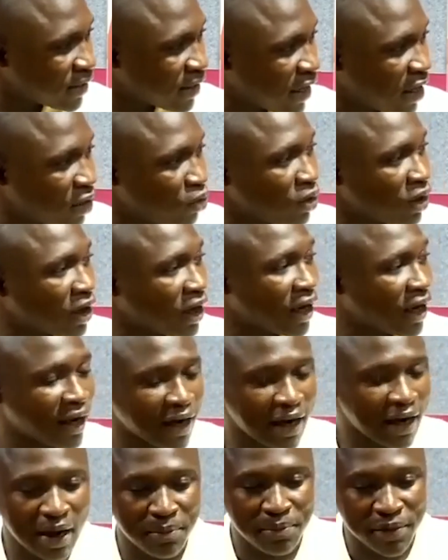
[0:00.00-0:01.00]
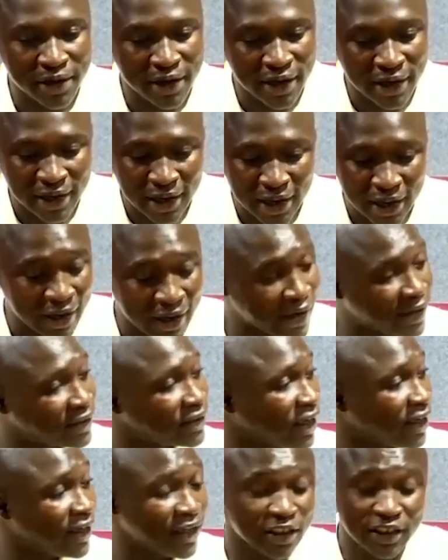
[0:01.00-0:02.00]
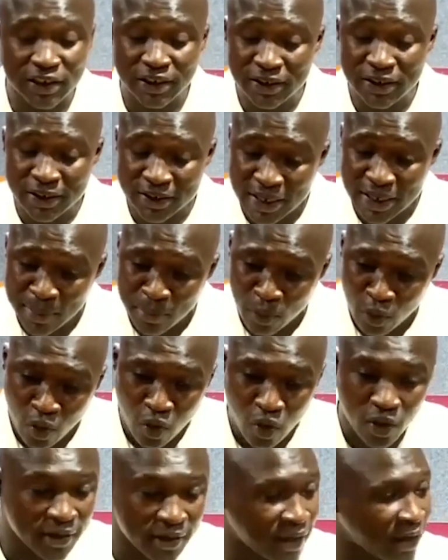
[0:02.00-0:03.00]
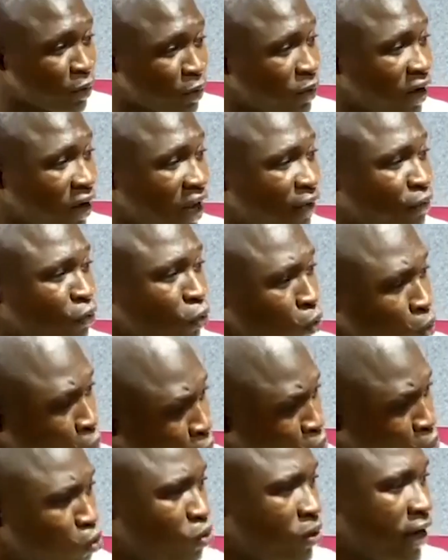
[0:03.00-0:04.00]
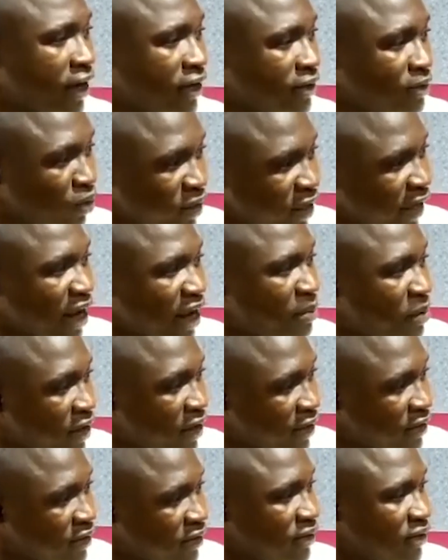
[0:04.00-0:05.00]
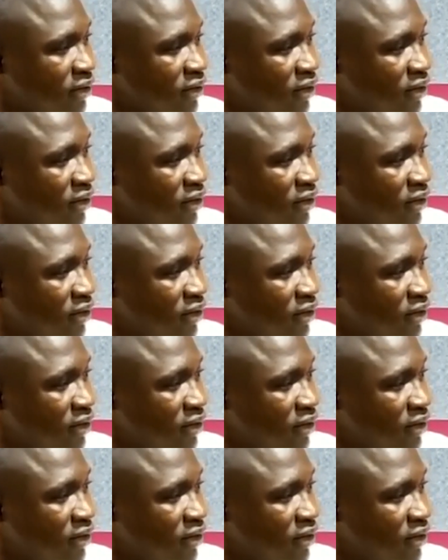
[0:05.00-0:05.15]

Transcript: Cabinet it's the same court that will have to undo that, not the cabinet.